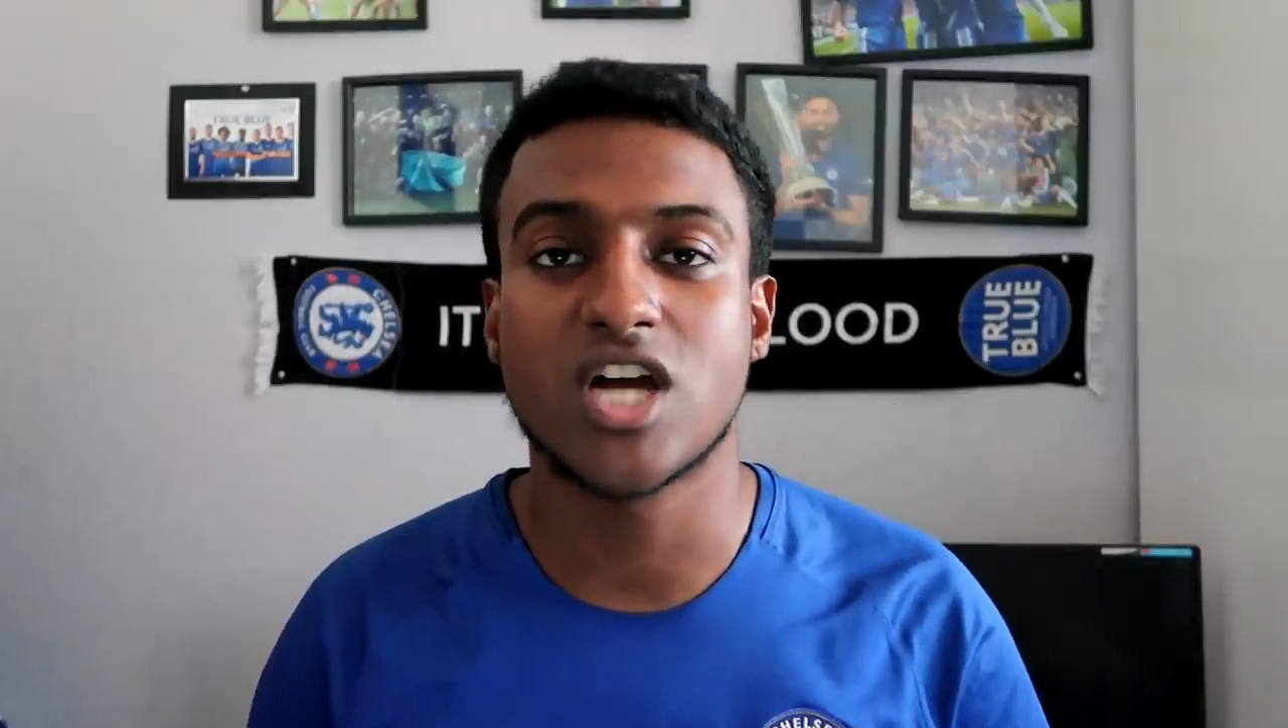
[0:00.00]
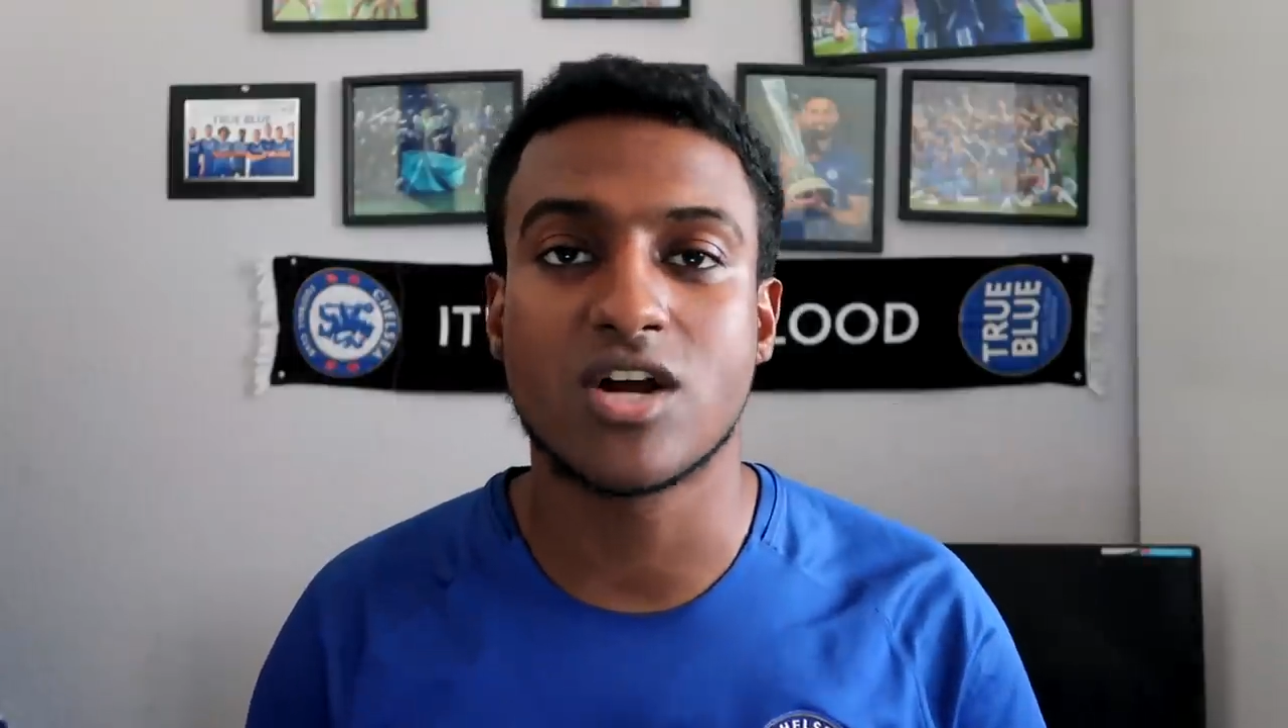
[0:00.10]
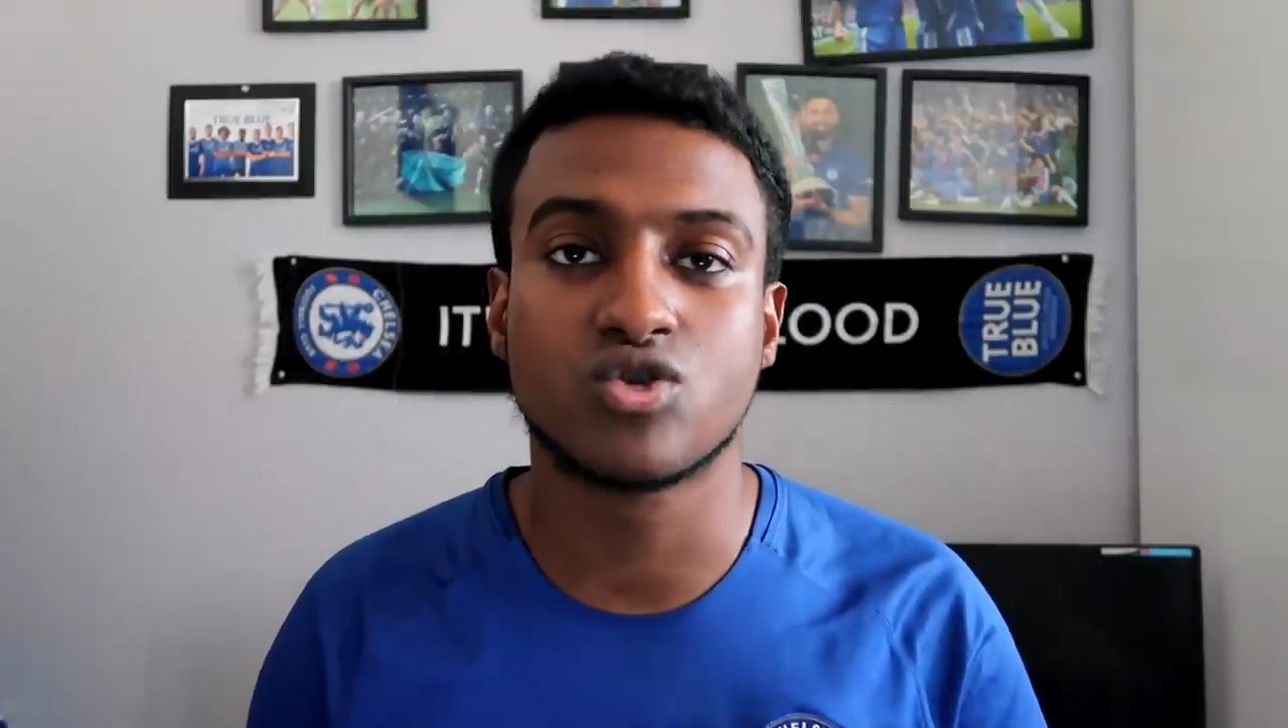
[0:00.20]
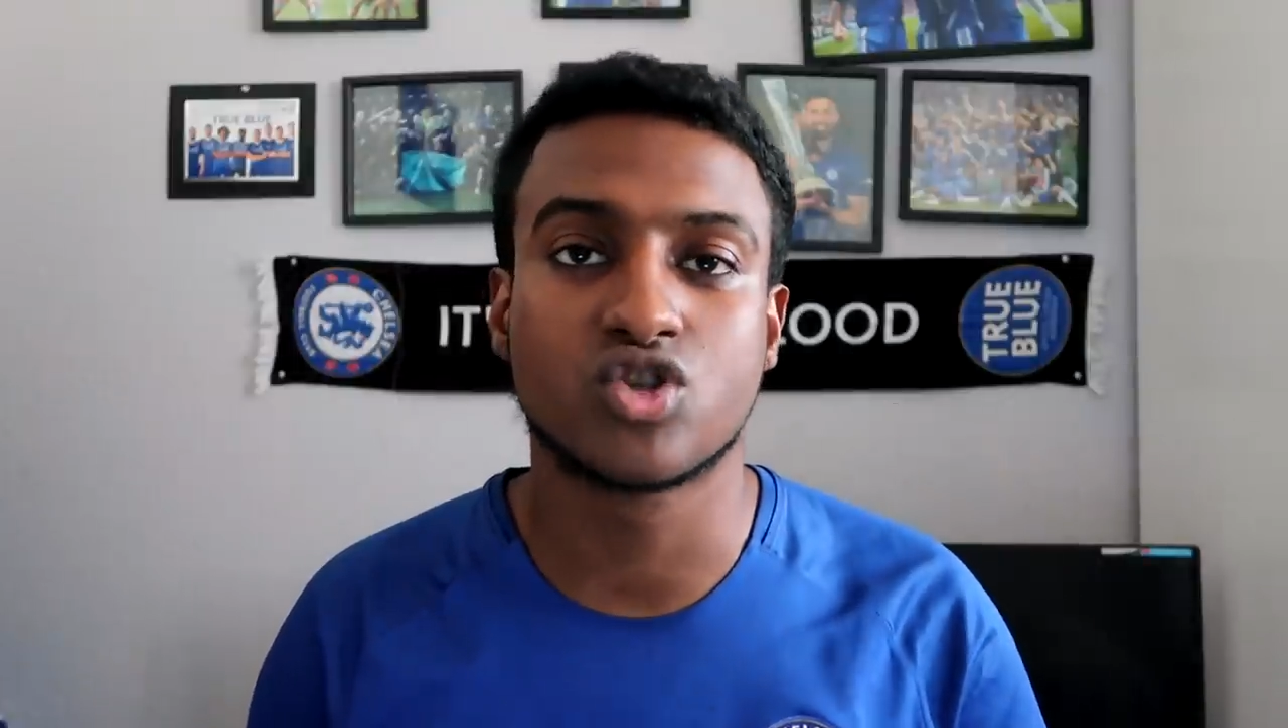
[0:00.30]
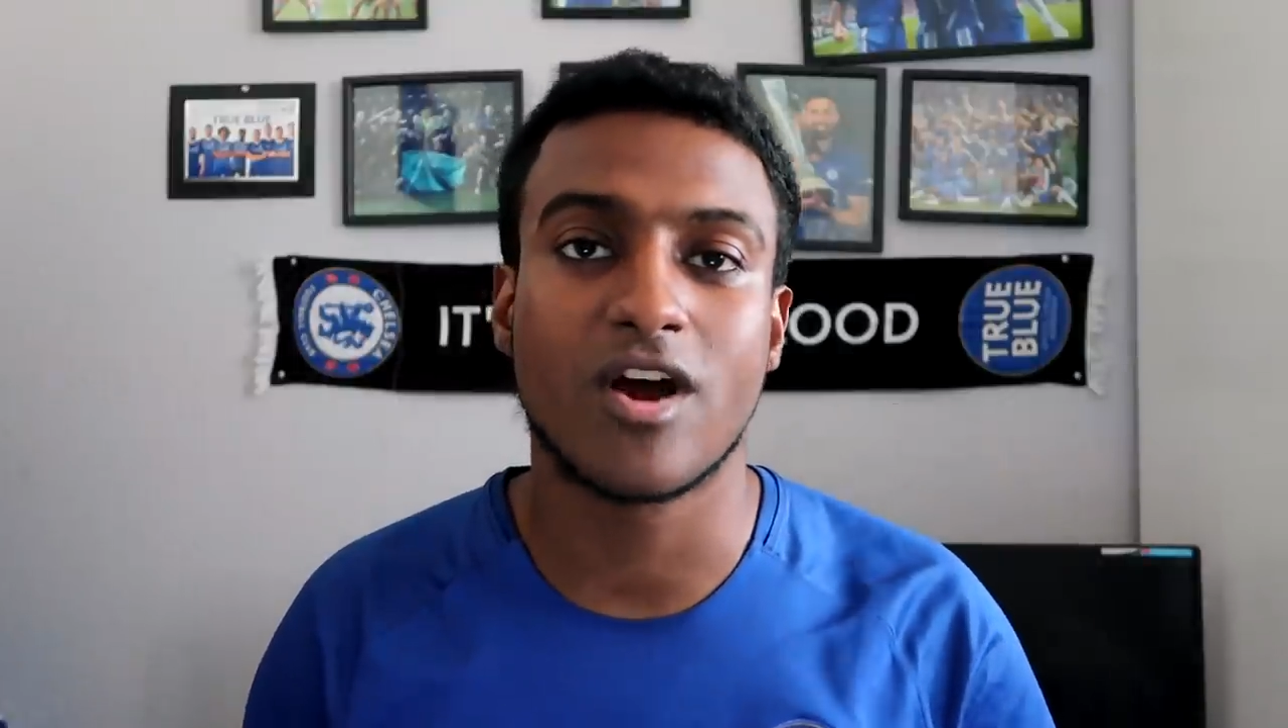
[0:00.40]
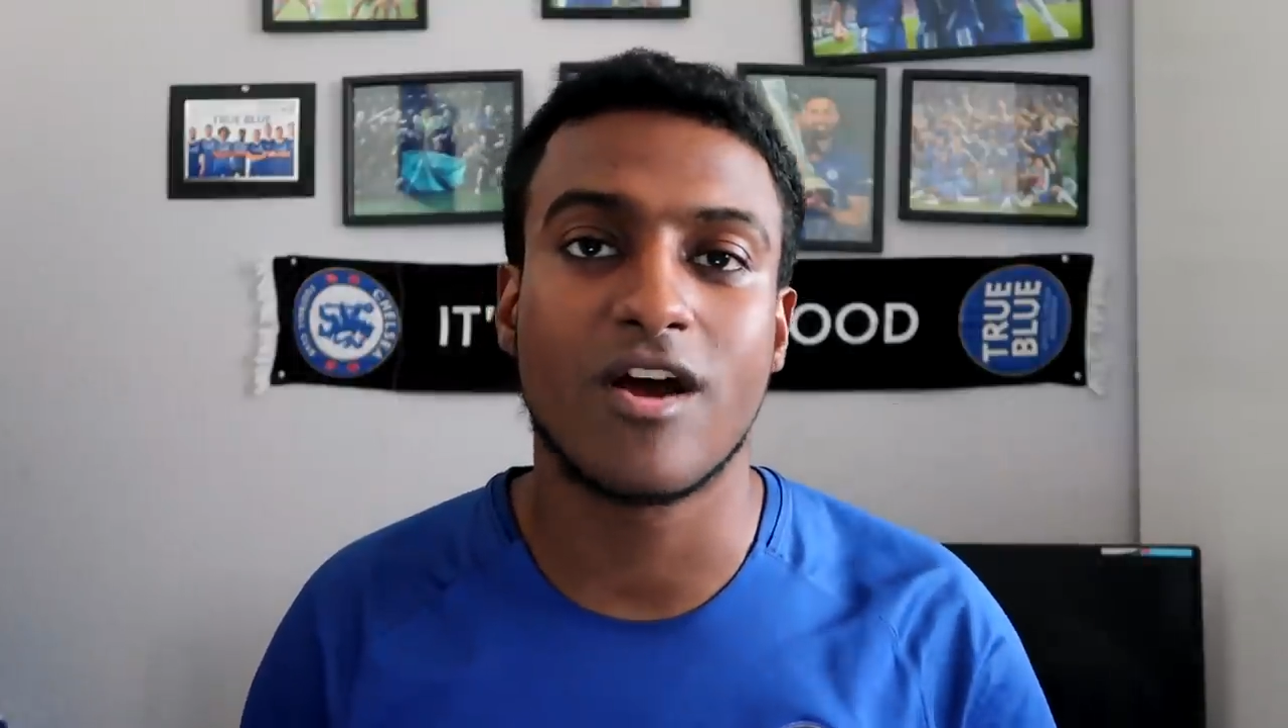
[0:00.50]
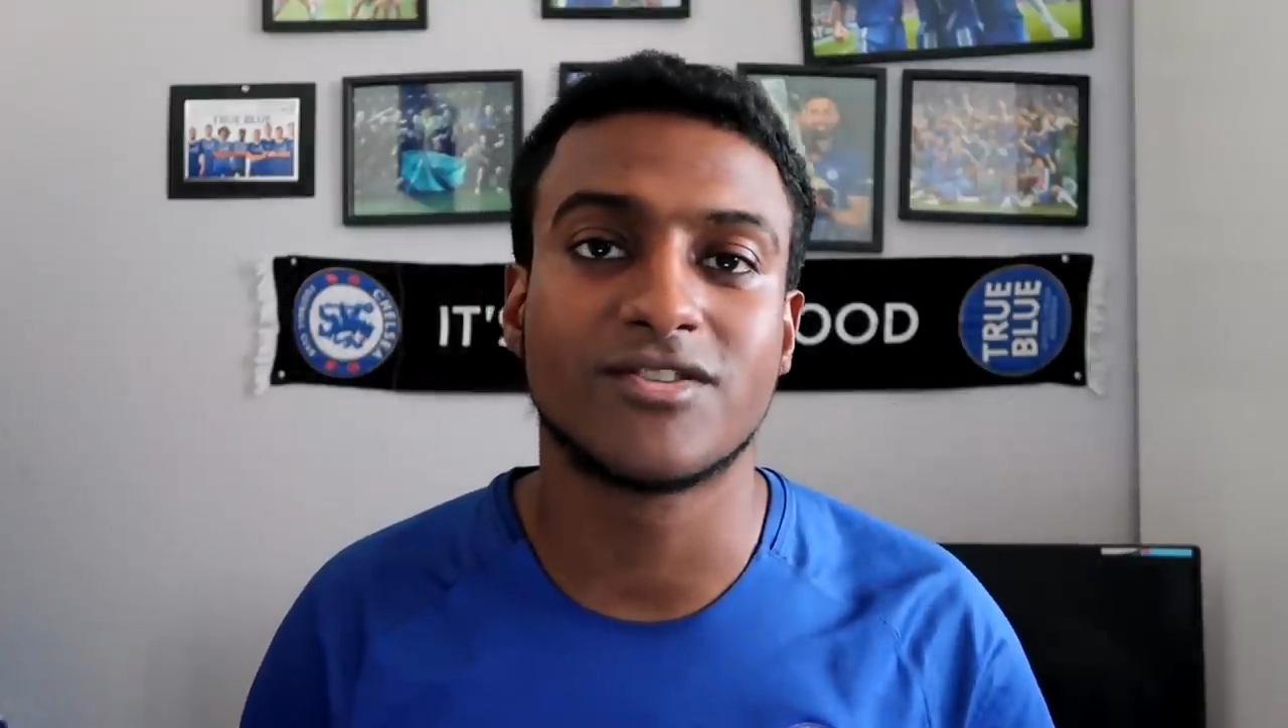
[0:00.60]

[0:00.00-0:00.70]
channel straight